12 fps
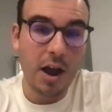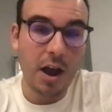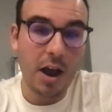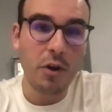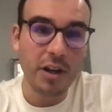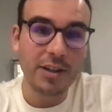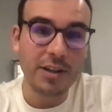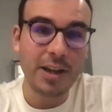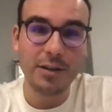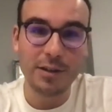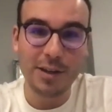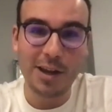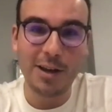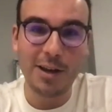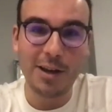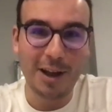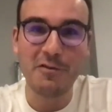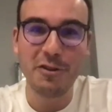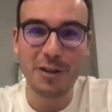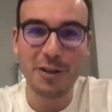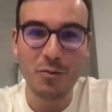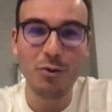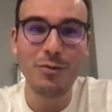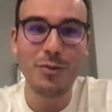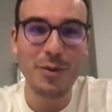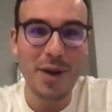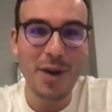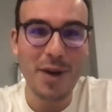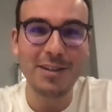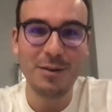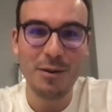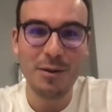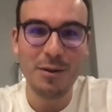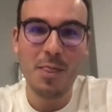I want our talent, like our average talent pool, to be better,